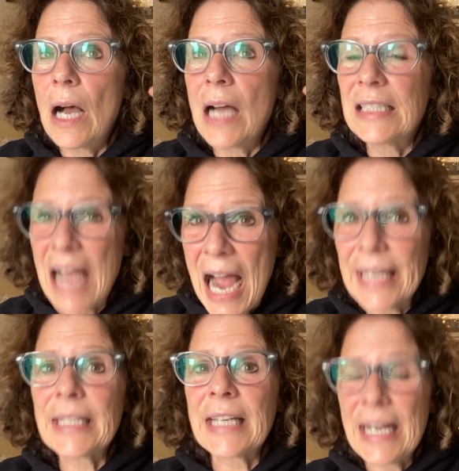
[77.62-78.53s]
A
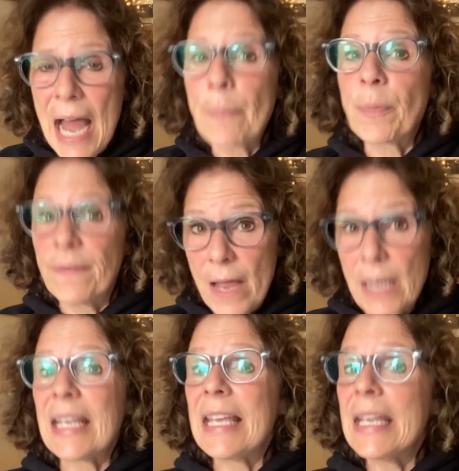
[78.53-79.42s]
diet cannot
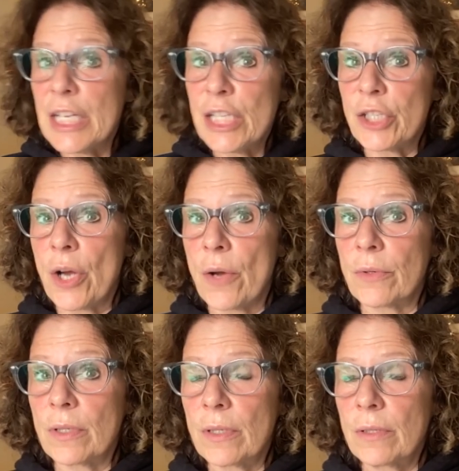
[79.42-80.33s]
prevent kidney
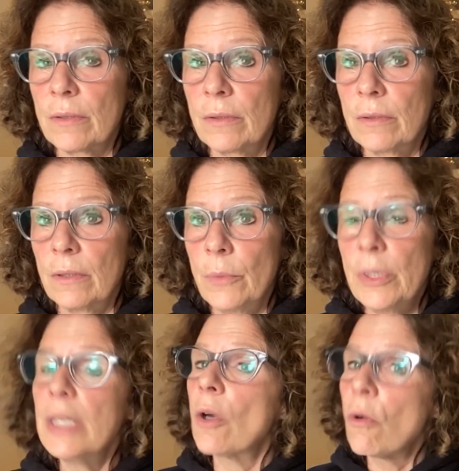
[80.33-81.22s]
stones.
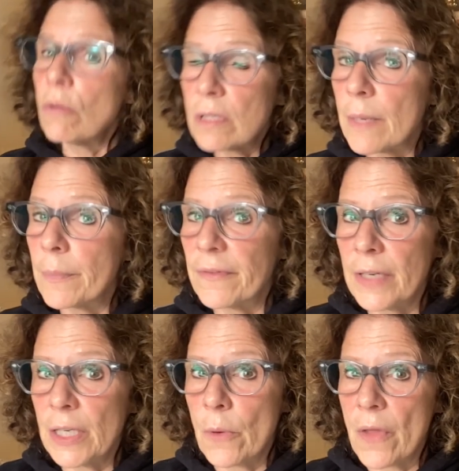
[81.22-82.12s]
We need a whole separate
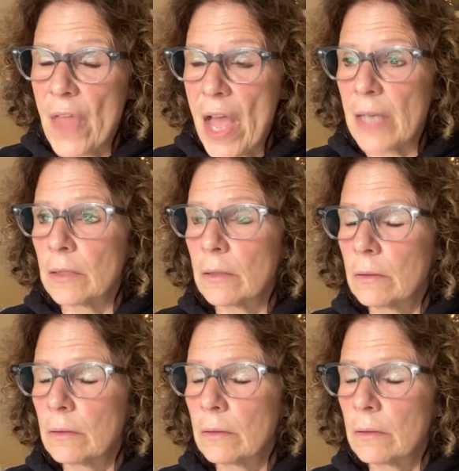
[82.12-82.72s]
video on that.